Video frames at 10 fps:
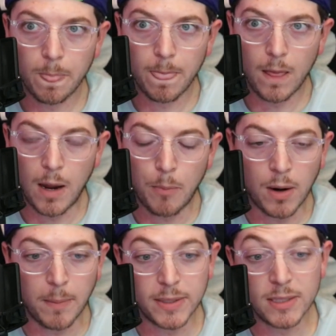I brought
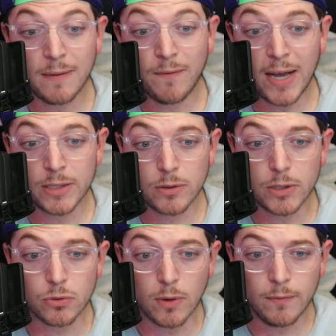him as an advisor at
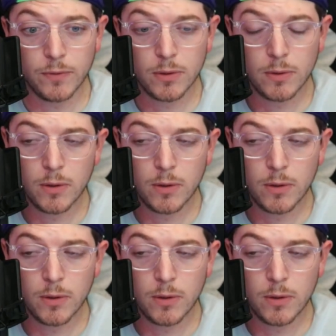Drift.